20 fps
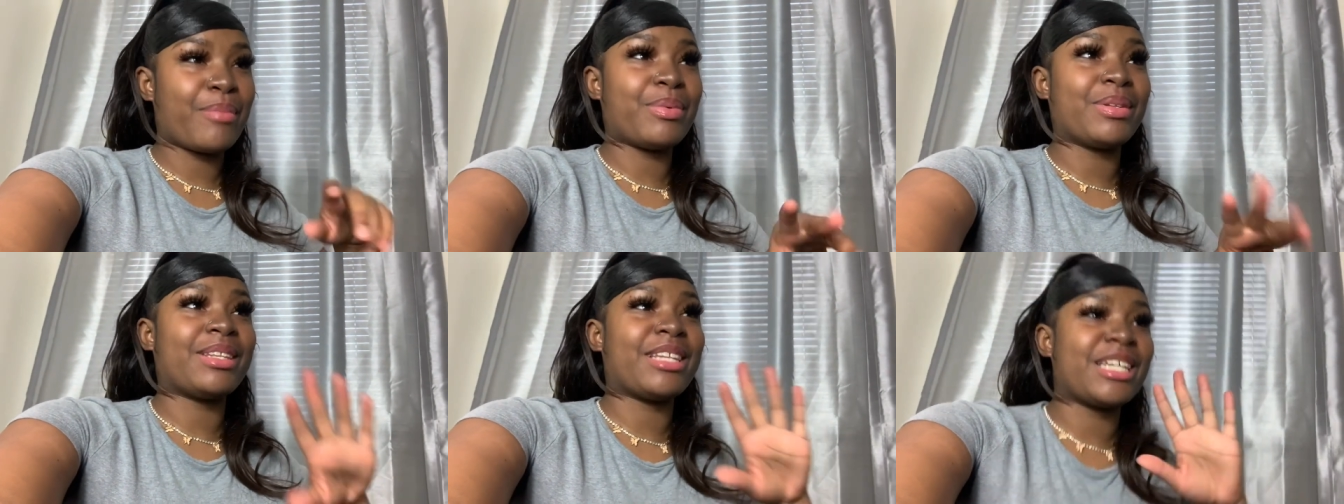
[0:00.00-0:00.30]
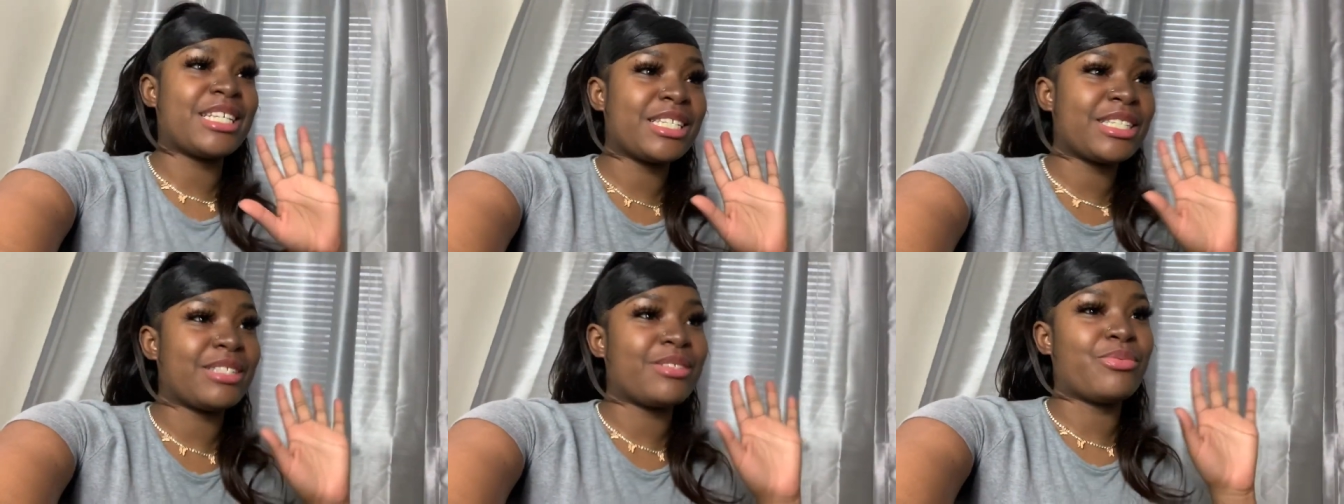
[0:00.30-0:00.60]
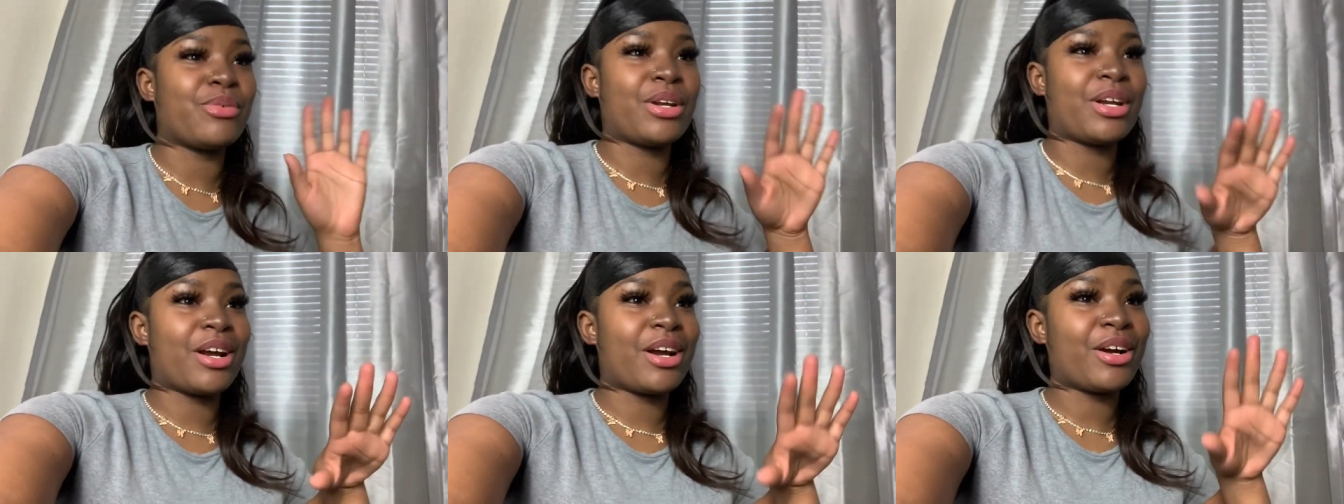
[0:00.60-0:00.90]
But that's
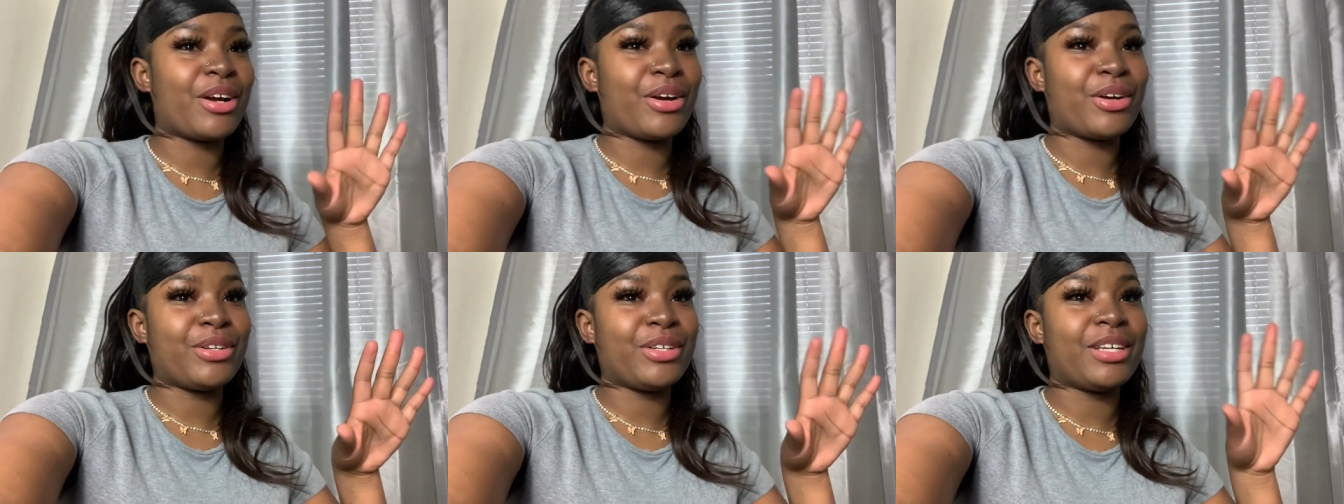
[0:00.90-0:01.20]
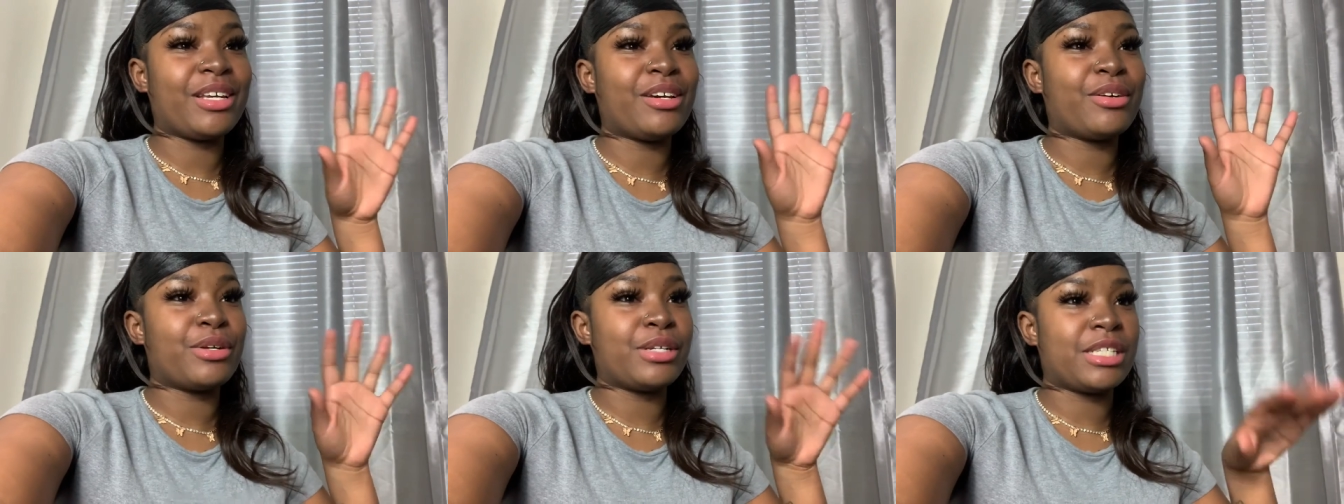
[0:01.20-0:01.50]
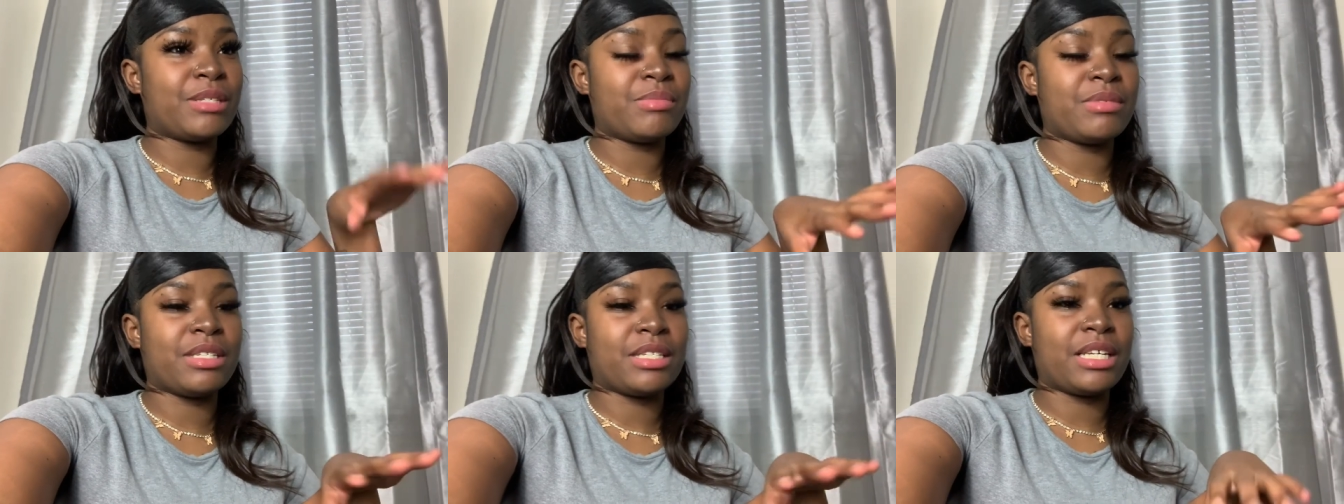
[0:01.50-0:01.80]
one of her early
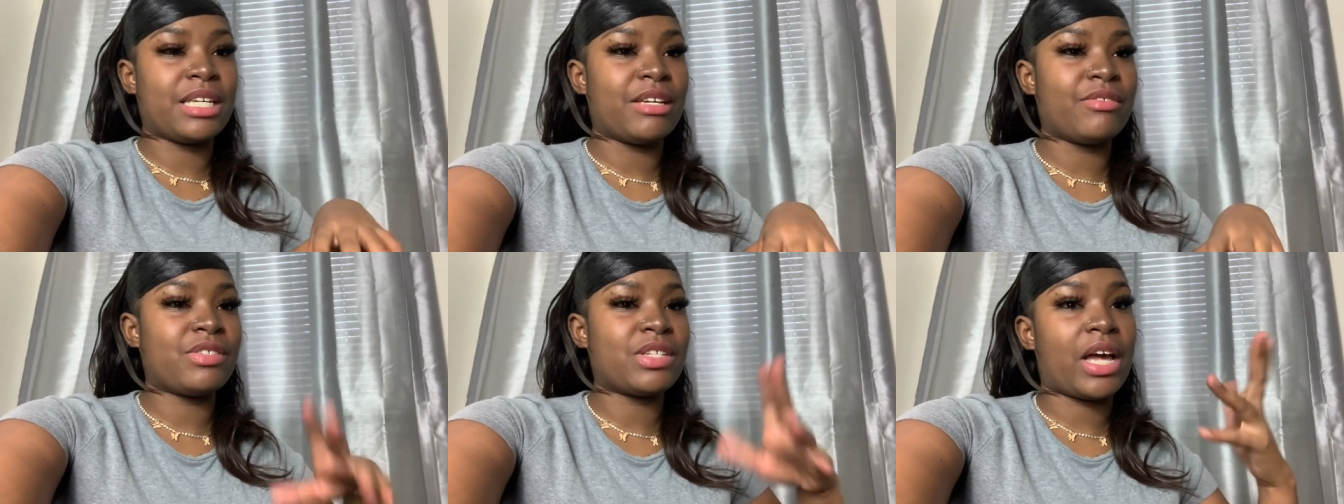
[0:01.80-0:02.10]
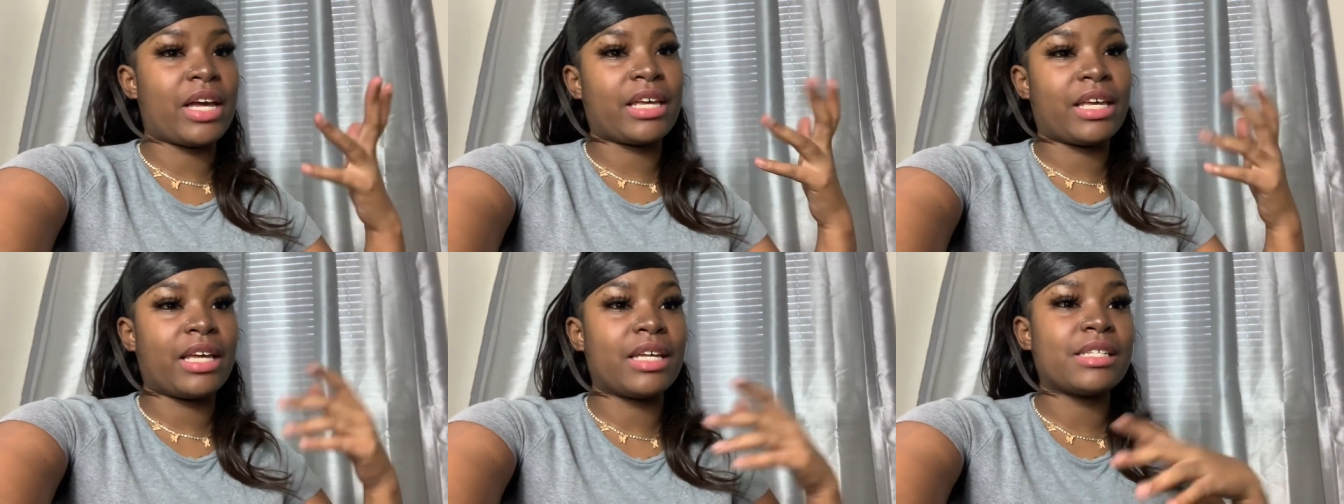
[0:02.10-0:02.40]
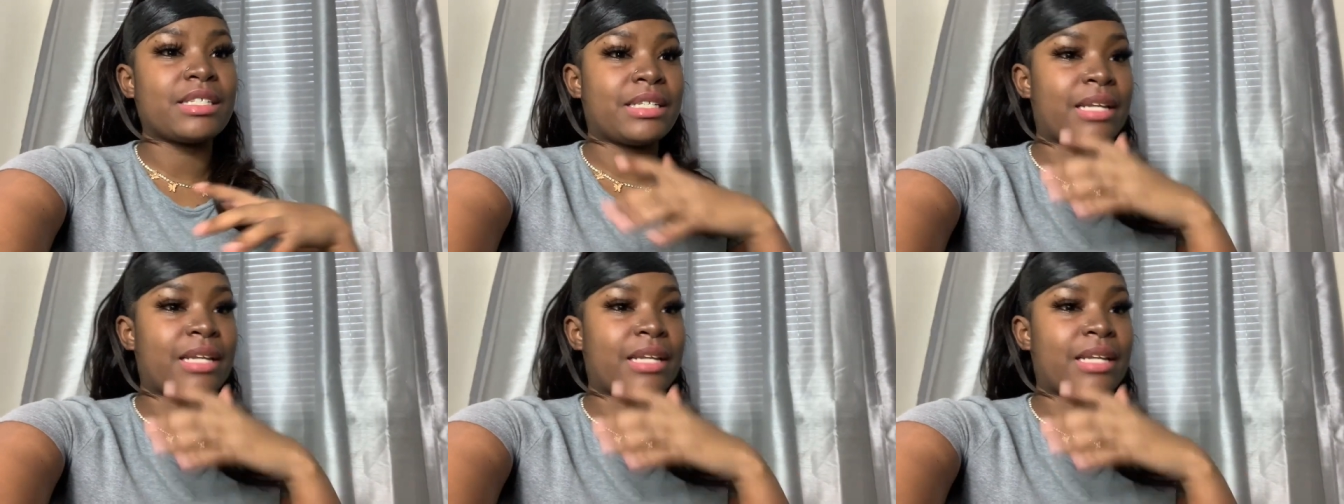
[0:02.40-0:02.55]
Christmas gifts, I guess,